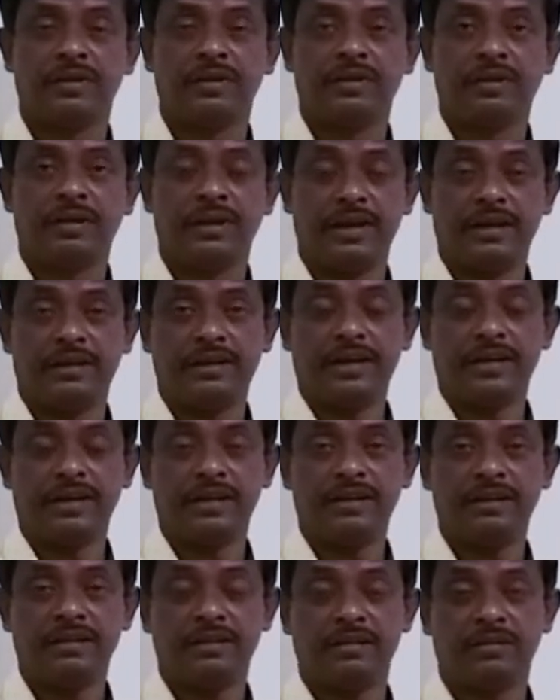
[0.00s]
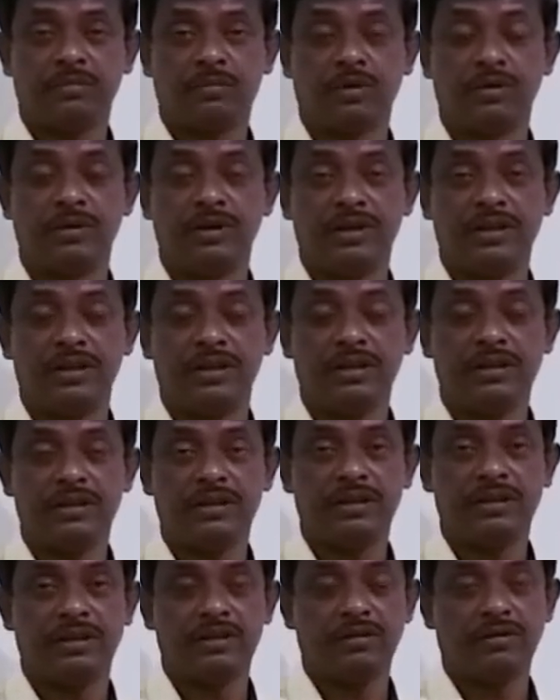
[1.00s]
head getting probability,
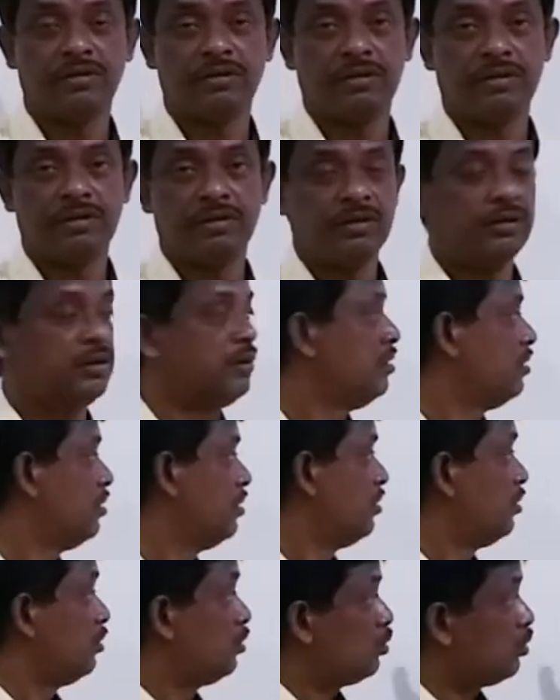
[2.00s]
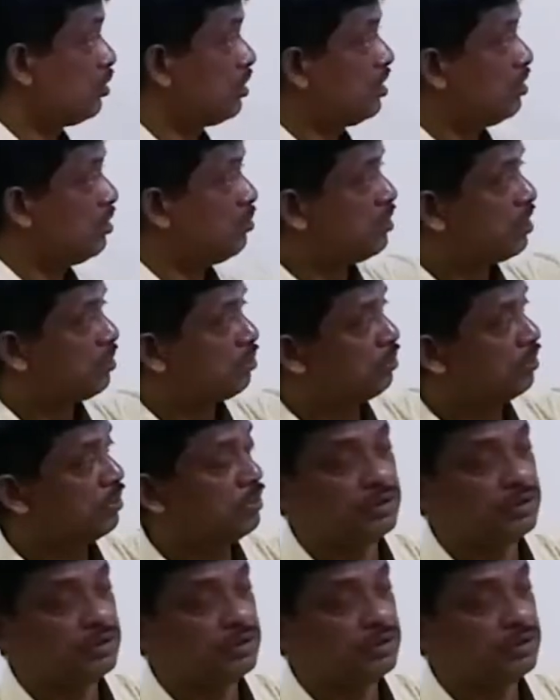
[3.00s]
total number of